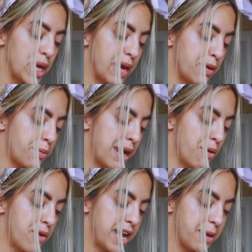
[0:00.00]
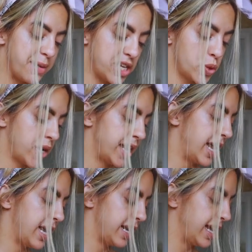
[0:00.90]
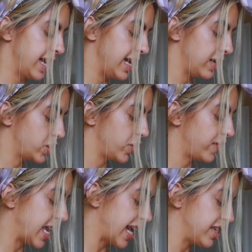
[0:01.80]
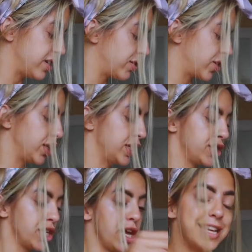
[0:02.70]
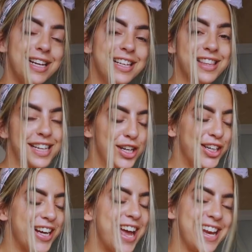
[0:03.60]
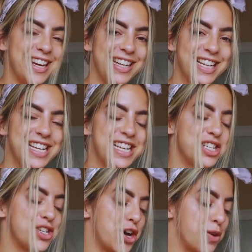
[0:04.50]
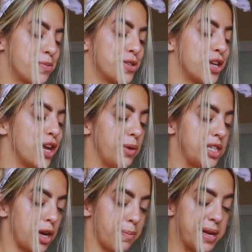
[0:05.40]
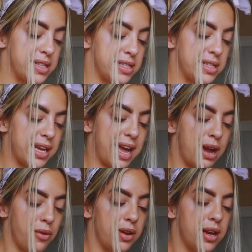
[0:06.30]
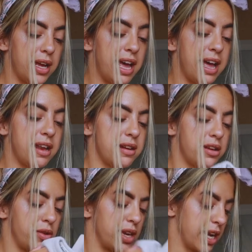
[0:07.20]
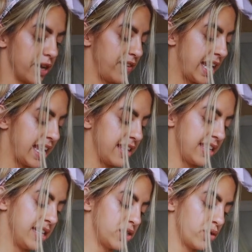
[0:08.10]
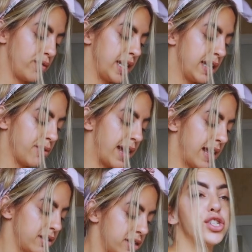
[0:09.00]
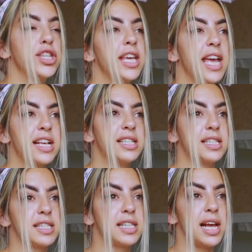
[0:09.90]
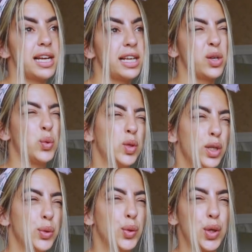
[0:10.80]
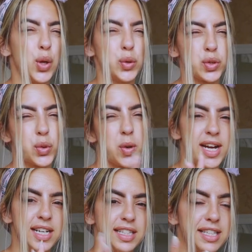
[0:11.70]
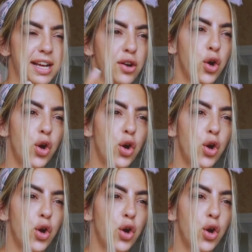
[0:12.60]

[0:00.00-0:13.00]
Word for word: You have a brown one, a beige one, and a sort of lighter coloured, slightly thicker Henley tops, which are buttoned down, and you can kind of layer these really well. Just in case it's slightly cooler or not quite that